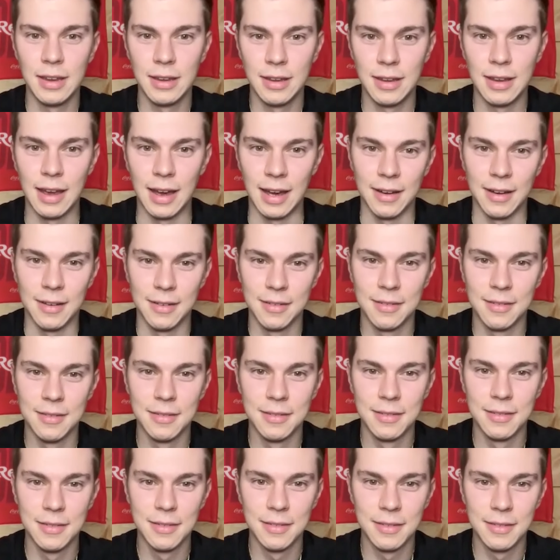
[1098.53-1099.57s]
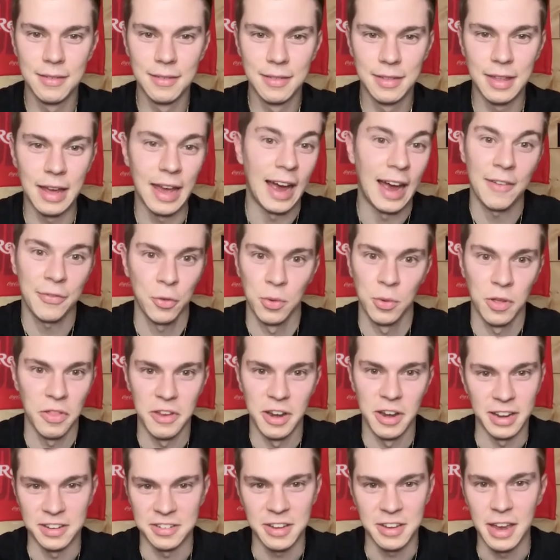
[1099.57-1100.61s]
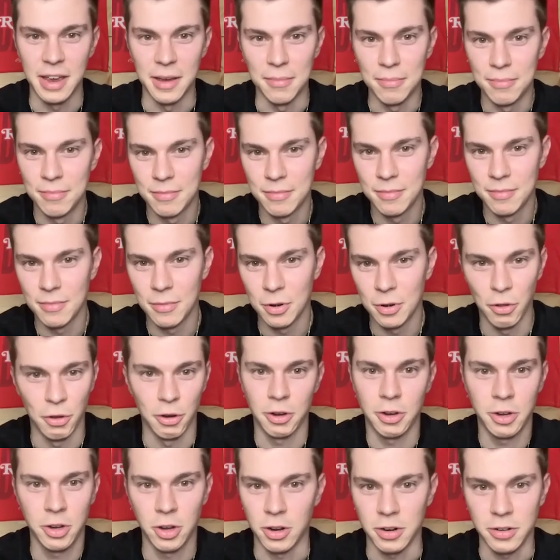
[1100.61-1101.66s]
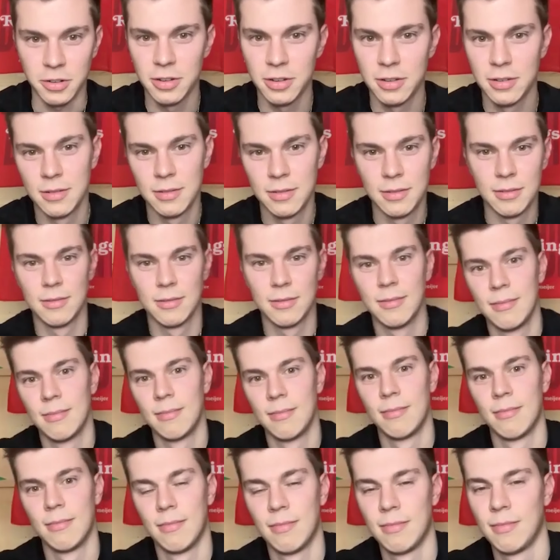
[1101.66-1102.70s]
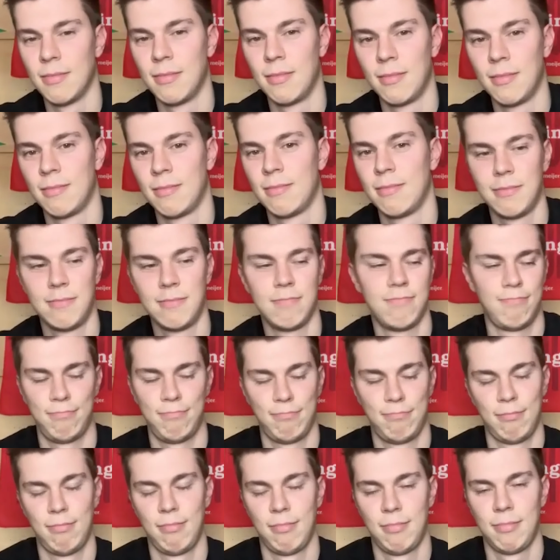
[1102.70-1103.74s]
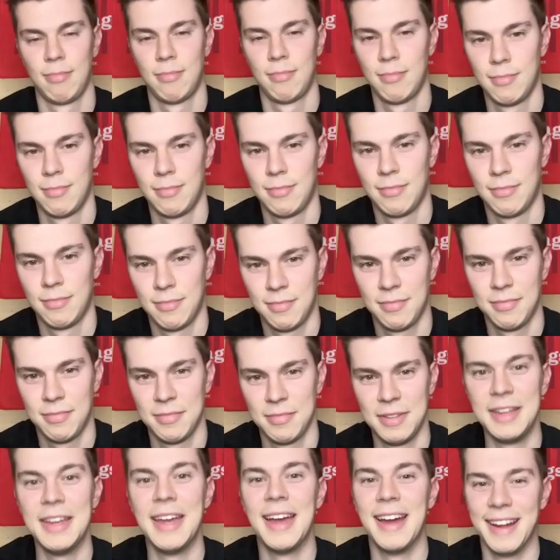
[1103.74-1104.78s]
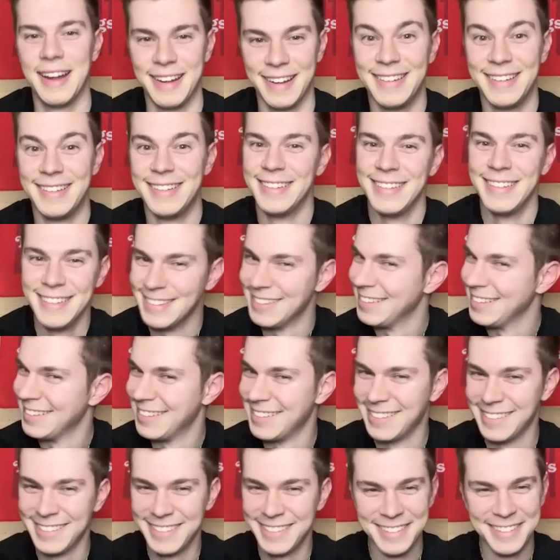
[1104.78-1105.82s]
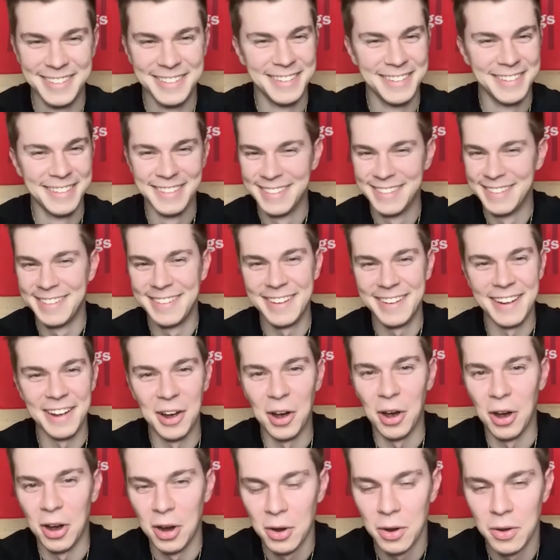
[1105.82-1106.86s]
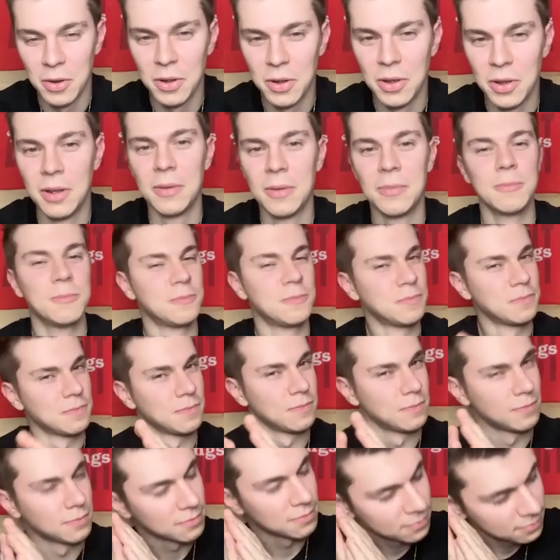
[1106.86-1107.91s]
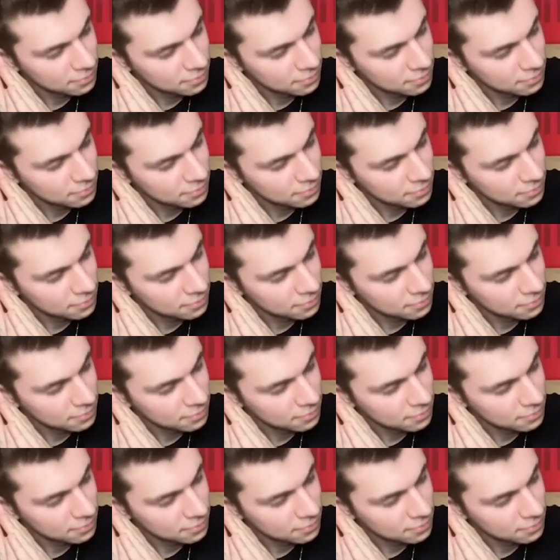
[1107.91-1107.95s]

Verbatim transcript: Yeah. If they, they have to win the next game. If they lose the next game and have to go back to Boston down three one, it's your fucking end one.